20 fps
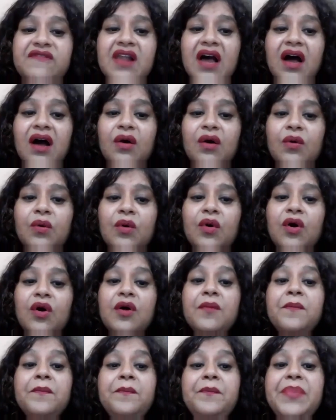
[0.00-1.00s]
love
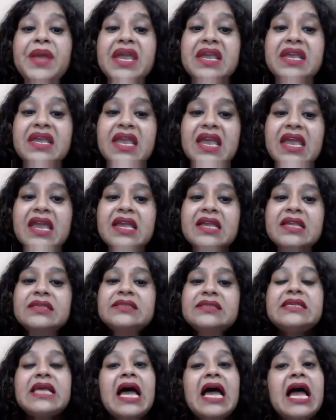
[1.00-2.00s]

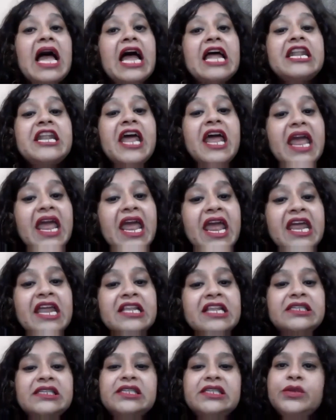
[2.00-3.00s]
begins and
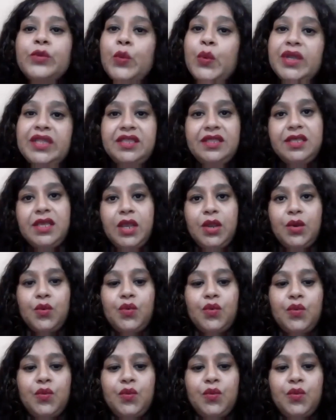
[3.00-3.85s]
ends with you.